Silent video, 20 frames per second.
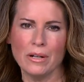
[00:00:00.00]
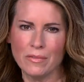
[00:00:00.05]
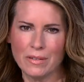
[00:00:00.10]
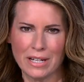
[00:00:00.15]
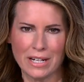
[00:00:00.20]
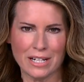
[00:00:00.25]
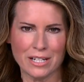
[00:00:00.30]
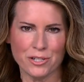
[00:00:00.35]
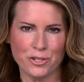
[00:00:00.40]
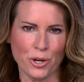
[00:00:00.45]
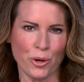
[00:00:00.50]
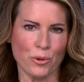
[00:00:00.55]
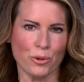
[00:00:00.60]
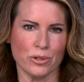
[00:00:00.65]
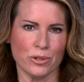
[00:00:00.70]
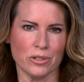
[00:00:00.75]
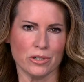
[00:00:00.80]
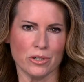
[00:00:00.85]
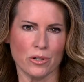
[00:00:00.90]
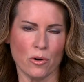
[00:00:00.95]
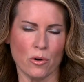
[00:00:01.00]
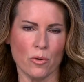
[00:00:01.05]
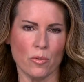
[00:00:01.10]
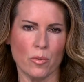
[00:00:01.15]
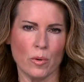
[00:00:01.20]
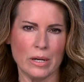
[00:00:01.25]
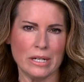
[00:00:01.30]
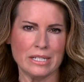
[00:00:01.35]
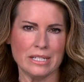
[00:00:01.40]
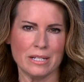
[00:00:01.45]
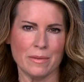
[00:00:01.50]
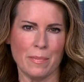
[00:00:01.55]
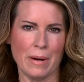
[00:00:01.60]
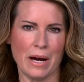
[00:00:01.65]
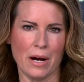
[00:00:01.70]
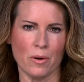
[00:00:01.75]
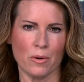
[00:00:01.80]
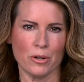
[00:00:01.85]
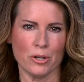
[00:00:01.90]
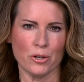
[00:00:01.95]
getting solar or wind to
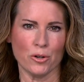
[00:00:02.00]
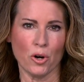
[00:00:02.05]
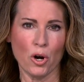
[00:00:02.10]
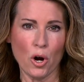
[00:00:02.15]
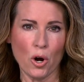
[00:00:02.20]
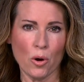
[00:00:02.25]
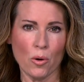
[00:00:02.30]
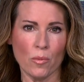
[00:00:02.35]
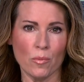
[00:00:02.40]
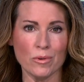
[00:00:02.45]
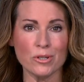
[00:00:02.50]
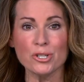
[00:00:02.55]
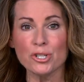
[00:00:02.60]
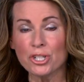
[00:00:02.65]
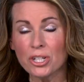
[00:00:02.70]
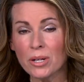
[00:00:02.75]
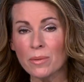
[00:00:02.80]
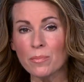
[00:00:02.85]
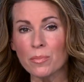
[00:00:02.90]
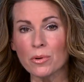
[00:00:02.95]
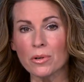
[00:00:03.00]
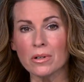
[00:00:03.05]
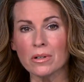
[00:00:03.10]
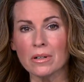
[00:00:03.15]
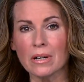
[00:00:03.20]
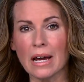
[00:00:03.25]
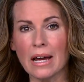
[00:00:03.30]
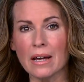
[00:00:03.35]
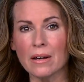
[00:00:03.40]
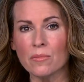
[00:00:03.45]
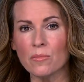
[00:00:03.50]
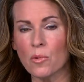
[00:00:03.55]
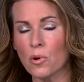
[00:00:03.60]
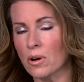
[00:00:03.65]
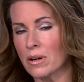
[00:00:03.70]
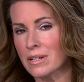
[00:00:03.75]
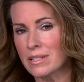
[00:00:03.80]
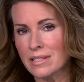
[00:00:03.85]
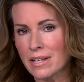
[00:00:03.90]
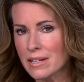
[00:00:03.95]
power your home was cheaper and
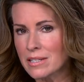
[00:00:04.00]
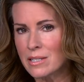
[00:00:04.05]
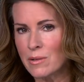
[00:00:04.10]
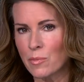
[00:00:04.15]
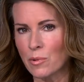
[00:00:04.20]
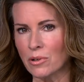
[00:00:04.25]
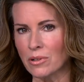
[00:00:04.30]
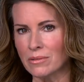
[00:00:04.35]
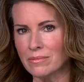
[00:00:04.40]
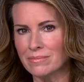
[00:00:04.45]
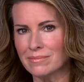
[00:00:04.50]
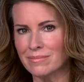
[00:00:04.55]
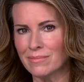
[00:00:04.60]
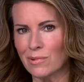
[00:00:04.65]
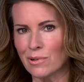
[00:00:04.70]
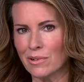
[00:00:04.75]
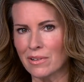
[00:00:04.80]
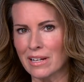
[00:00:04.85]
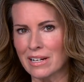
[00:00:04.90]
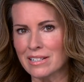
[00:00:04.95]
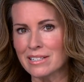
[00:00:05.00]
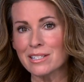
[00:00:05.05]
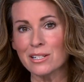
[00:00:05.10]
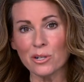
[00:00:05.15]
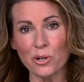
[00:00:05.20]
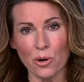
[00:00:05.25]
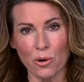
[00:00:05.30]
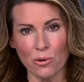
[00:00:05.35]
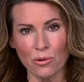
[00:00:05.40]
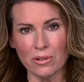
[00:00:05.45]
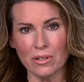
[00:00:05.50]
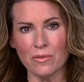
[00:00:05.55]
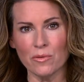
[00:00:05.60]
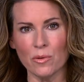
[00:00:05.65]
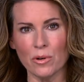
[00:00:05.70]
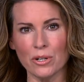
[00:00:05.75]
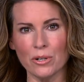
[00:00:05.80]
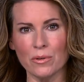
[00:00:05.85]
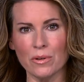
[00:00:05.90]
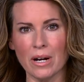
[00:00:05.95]
more accessible? Well, that is the goal of
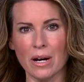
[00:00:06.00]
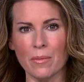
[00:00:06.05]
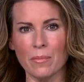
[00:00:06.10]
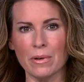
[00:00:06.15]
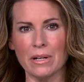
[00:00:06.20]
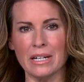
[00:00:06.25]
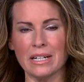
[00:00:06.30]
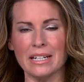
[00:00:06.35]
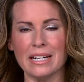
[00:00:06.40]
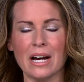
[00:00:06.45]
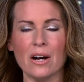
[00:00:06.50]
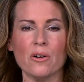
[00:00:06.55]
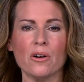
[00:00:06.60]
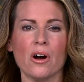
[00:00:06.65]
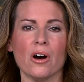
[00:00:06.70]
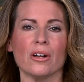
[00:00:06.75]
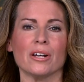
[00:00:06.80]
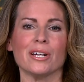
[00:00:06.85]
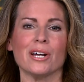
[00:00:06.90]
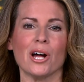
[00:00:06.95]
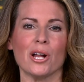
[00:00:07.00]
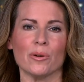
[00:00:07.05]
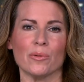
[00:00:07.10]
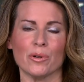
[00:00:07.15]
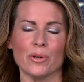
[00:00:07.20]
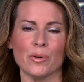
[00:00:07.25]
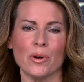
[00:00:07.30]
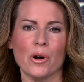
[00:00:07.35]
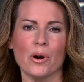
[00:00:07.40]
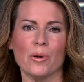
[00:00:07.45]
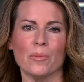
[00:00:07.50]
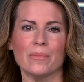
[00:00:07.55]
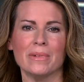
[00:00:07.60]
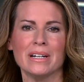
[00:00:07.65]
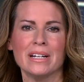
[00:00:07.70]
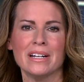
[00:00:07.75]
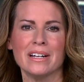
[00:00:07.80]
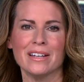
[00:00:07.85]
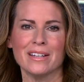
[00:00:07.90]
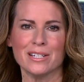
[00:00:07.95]
one new company now calling Colorado home.
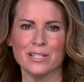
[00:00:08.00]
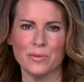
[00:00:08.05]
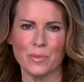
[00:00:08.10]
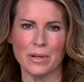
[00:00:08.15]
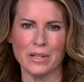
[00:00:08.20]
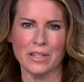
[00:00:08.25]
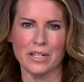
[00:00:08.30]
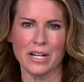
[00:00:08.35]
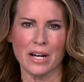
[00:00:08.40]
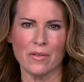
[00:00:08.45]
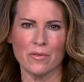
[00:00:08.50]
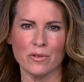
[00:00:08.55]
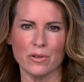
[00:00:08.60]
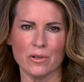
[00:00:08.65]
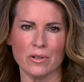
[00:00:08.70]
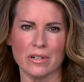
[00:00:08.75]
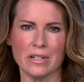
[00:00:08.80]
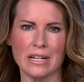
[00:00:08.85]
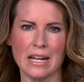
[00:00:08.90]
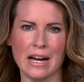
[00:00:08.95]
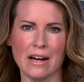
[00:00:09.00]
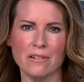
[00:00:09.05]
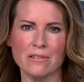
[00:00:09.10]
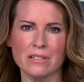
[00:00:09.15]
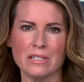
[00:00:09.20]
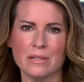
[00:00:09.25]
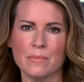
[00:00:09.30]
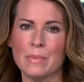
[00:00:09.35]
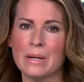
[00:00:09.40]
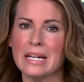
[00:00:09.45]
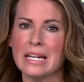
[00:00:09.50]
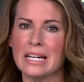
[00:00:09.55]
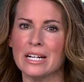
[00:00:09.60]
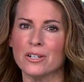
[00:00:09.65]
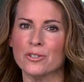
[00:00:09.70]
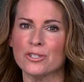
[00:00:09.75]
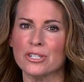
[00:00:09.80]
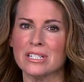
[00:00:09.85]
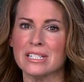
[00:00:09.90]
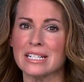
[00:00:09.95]
This week, the governor announced Peak
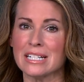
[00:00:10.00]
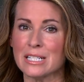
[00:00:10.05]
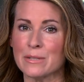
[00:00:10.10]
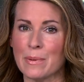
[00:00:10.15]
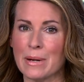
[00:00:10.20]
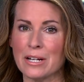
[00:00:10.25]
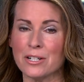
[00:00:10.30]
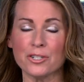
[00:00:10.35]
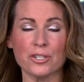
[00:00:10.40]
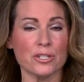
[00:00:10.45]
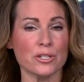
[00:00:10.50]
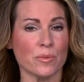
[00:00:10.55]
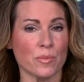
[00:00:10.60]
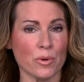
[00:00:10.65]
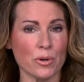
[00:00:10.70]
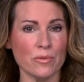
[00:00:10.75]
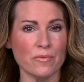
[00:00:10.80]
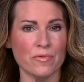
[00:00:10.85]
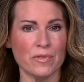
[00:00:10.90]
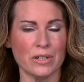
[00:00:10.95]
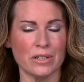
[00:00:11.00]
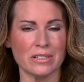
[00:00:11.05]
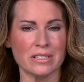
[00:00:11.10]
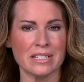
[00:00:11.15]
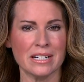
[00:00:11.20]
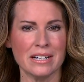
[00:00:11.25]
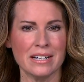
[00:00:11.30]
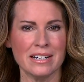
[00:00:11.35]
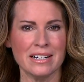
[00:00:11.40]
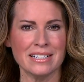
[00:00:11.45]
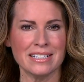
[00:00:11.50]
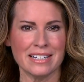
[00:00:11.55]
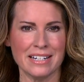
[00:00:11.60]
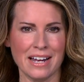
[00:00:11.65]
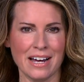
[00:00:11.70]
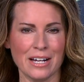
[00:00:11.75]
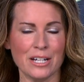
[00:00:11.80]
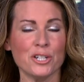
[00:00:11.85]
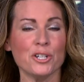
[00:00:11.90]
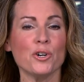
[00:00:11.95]
Energy's expansion to Broomfield.
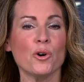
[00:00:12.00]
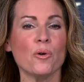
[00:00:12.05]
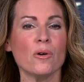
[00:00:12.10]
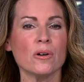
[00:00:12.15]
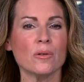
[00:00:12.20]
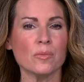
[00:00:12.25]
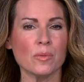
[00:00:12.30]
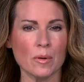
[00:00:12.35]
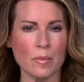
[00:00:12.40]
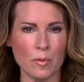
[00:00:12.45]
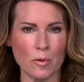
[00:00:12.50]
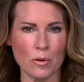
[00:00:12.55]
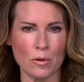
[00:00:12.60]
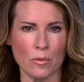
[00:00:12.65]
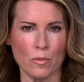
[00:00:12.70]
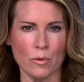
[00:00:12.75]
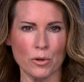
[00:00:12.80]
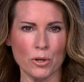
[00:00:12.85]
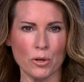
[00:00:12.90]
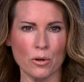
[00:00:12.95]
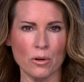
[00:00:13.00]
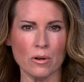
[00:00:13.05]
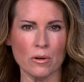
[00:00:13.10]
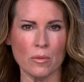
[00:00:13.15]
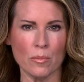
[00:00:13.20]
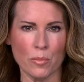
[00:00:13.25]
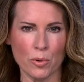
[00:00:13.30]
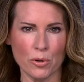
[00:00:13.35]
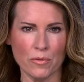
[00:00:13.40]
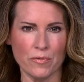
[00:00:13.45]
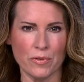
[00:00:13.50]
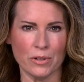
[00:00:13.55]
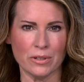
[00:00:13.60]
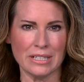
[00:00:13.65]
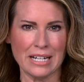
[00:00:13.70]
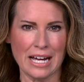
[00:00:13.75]
Tonight, your, your Broomfield